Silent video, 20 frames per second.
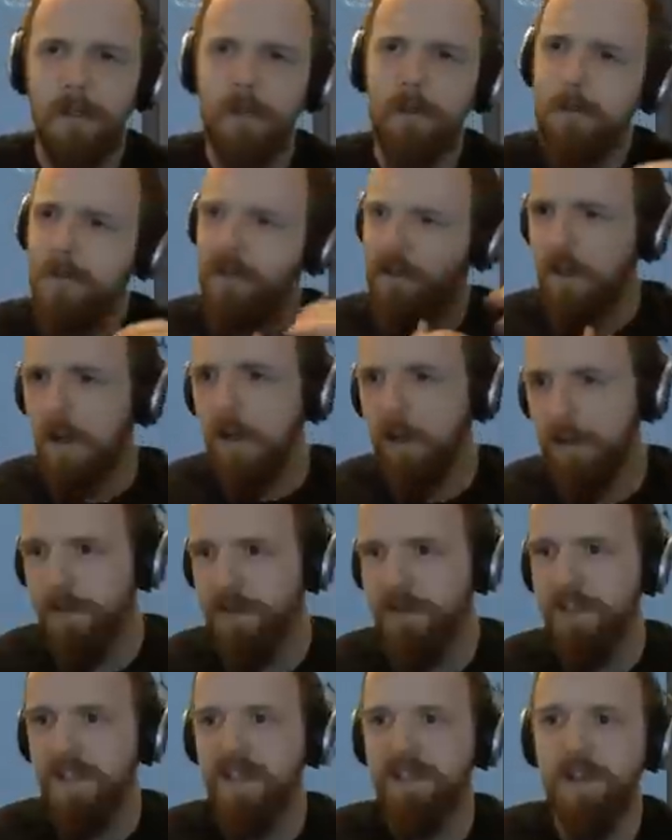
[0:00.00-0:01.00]

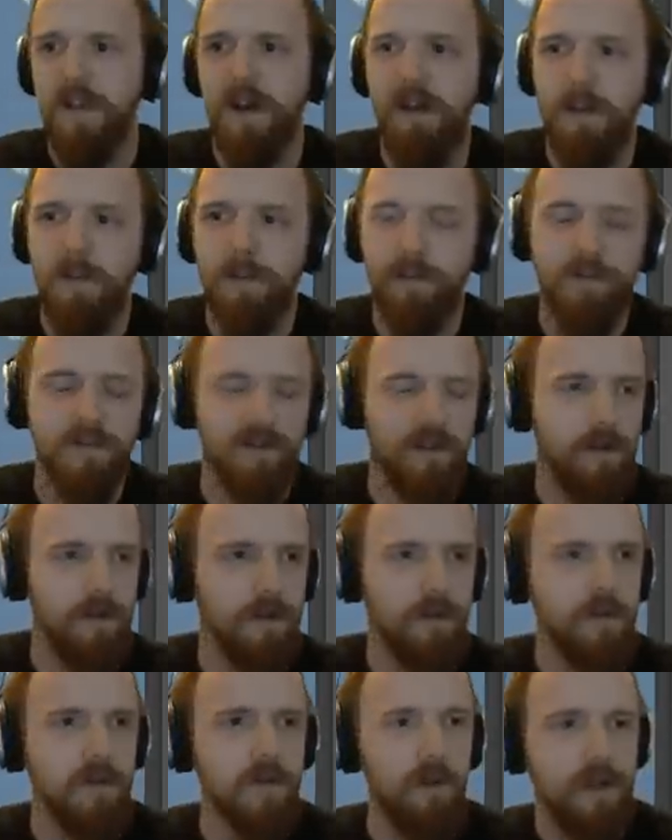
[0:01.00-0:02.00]
Scotlandy type, so
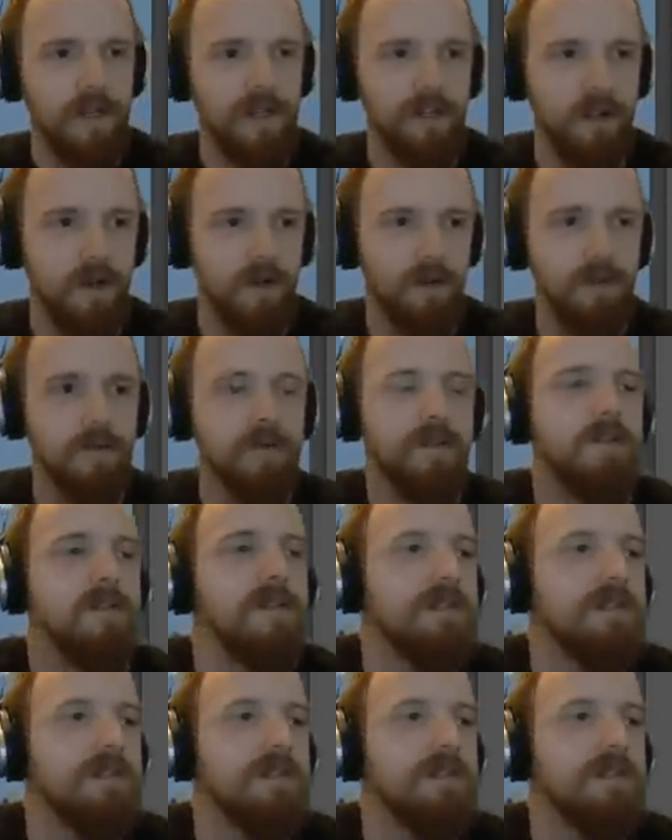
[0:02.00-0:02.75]
quite cold,